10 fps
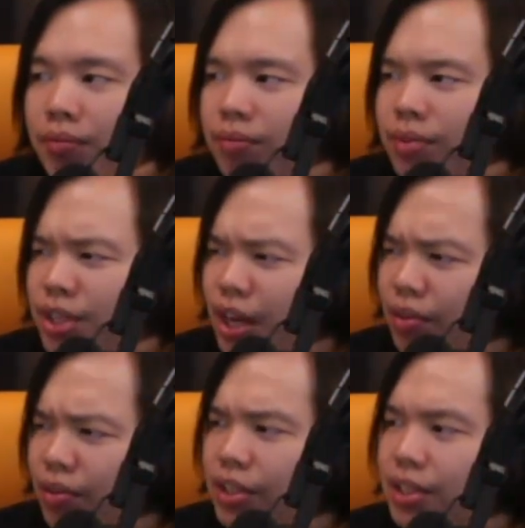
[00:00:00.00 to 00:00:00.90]
Share
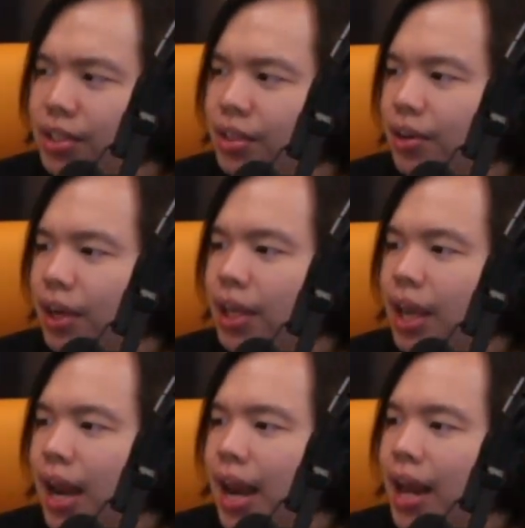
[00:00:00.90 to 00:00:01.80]
with us, all right?
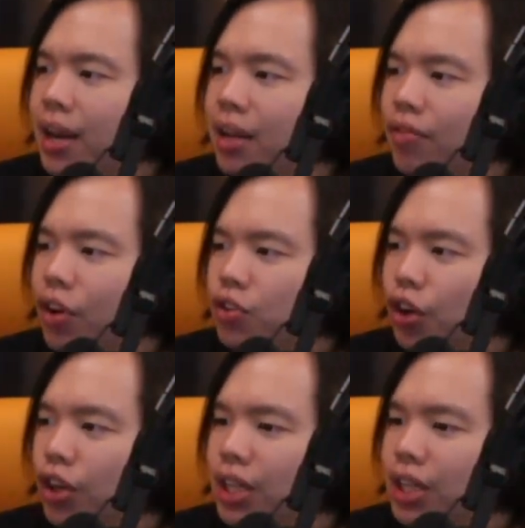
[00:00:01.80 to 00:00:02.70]
And then if you're
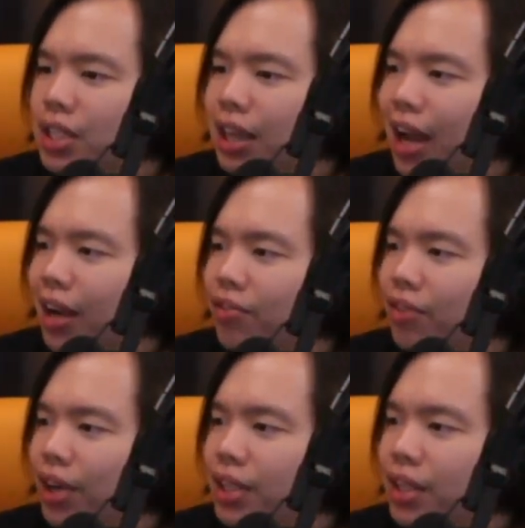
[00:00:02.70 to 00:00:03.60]
joining us live right
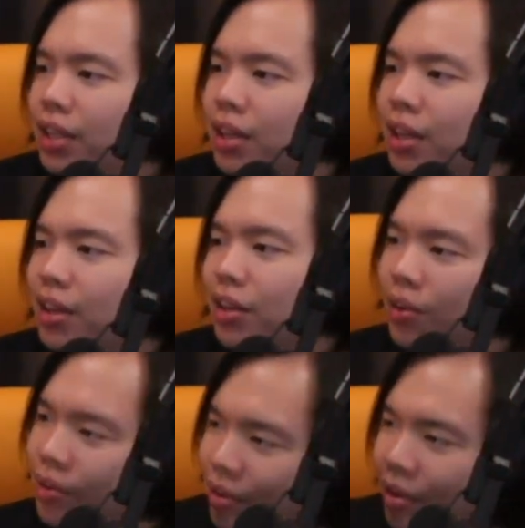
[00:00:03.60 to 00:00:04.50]
here,
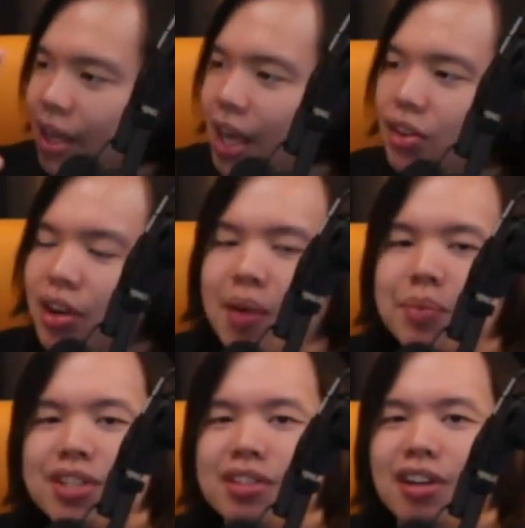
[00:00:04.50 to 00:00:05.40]
get your
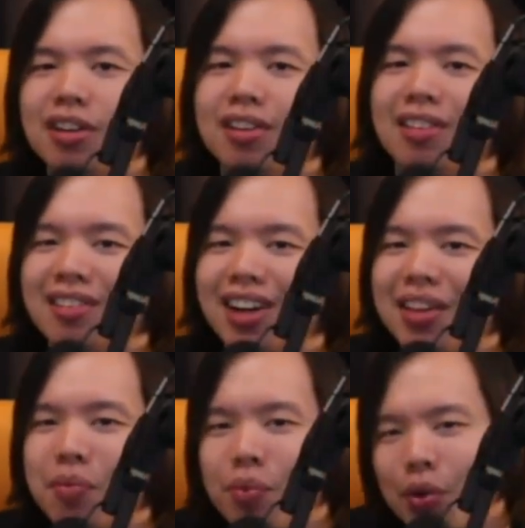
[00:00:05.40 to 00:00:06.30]
cameras on, right?
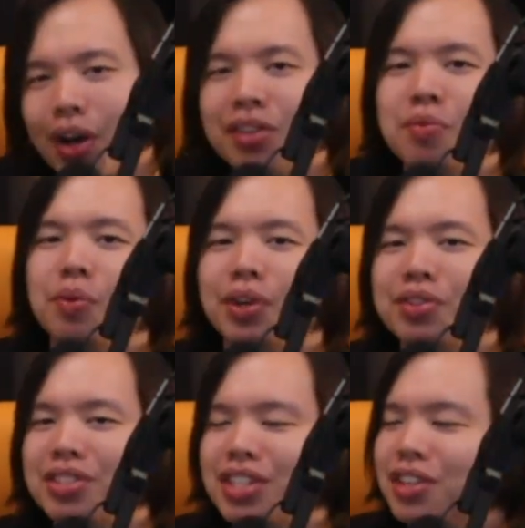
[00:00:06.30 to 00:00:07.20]
We want to
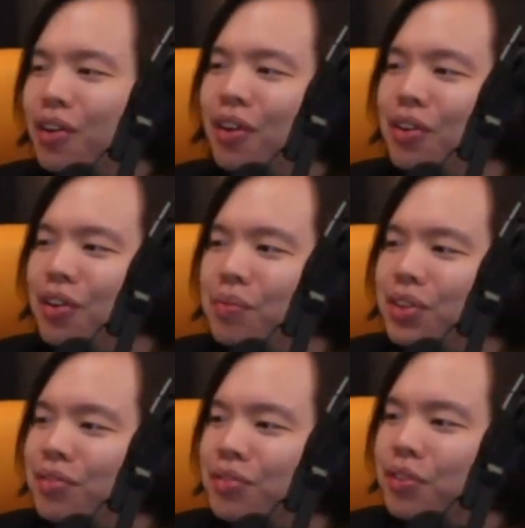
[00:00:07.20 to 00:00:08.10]
see your
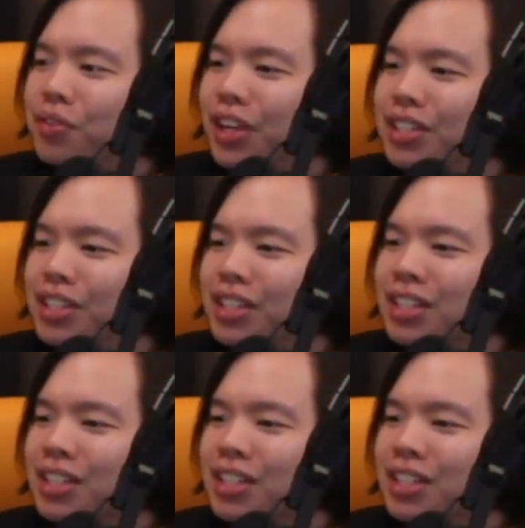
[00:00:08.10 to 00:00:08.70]
beautiful faces